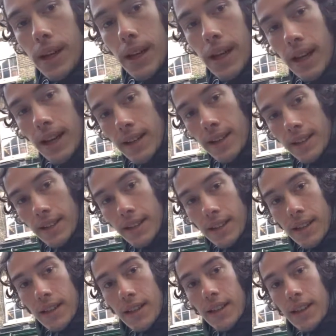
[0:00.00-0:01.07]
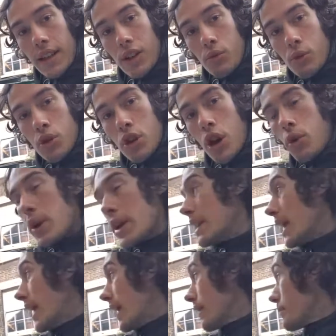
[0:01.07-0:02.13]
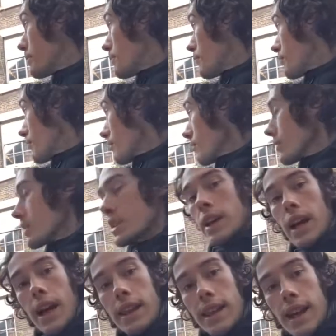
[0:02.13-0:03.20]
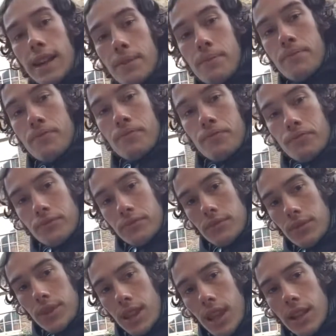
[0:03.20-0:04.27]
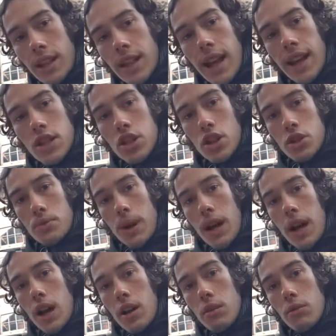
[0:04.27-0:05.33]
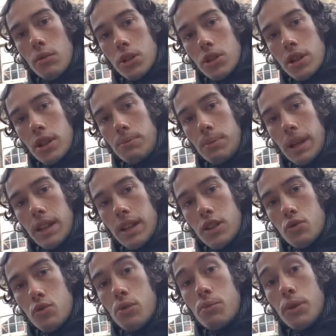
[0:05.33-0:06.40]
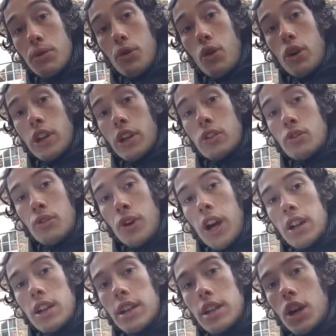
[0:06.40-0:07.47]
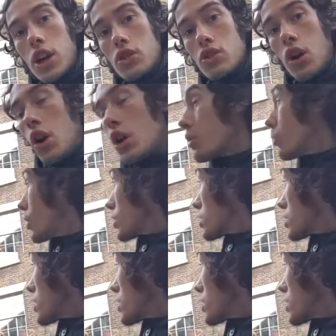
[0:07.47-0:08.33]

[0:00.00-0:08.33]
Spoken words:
here. It would go in there. And then the next shots where Harry was sleeping in his room before he could finally go to Hogwarts